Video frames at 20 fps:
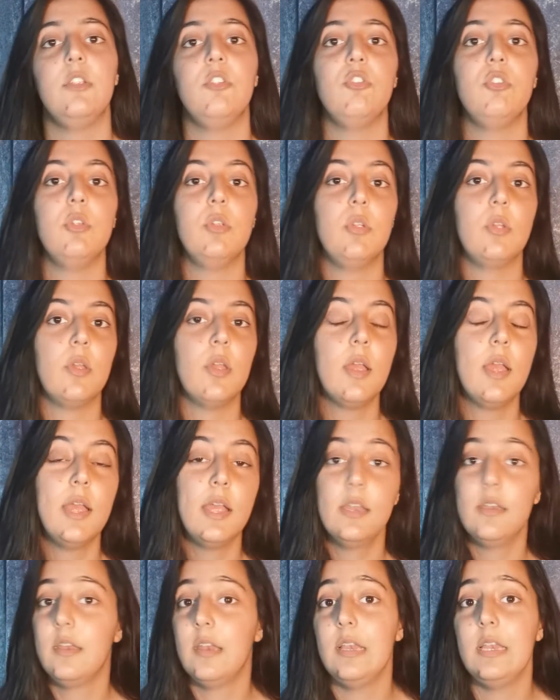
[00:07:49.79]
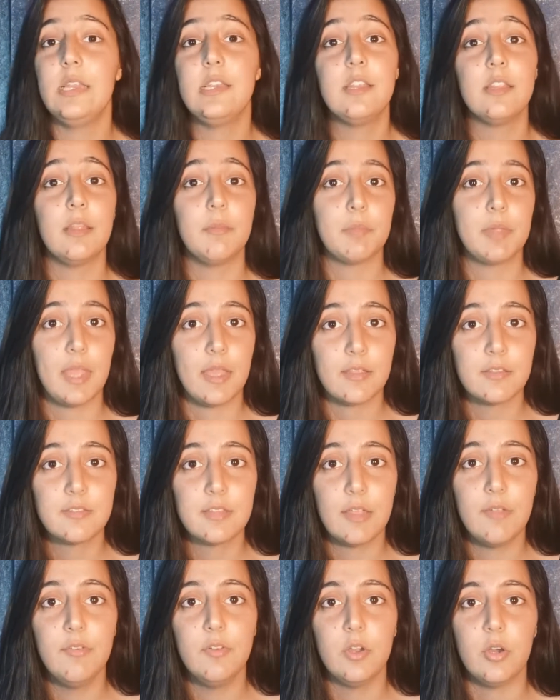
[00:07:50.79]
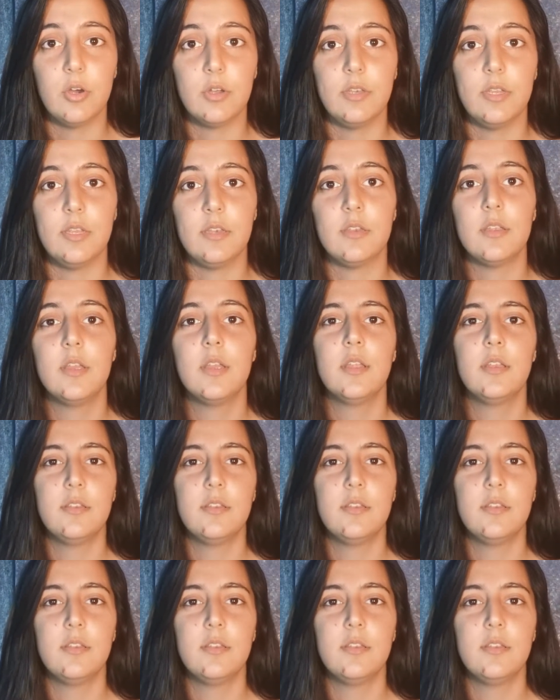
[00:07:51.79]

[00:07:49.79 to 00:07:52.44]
Did it lead to them getting safeguarded?